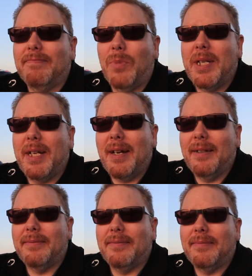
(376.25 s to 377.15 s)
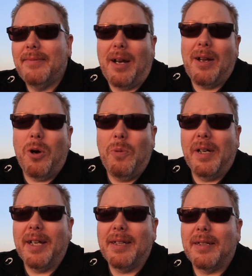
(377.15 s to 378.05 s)
One day, I hope
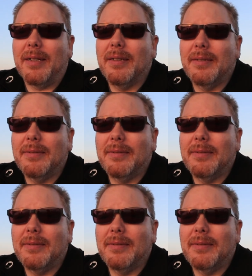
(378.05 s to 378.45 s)
I'll get there.